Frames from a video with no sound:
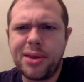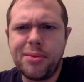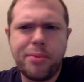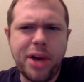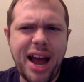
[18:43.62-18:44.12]

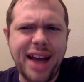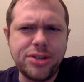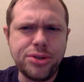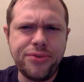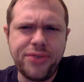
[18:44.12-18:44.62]
But I
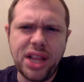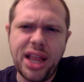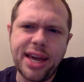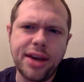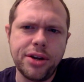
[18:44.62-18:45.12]
do feel
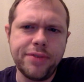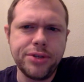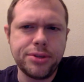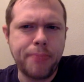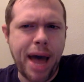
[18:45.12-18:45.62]
like it could have
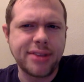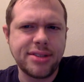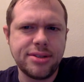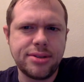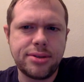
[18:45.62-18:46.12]
used some
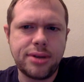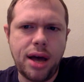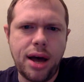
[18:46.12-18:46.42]
passes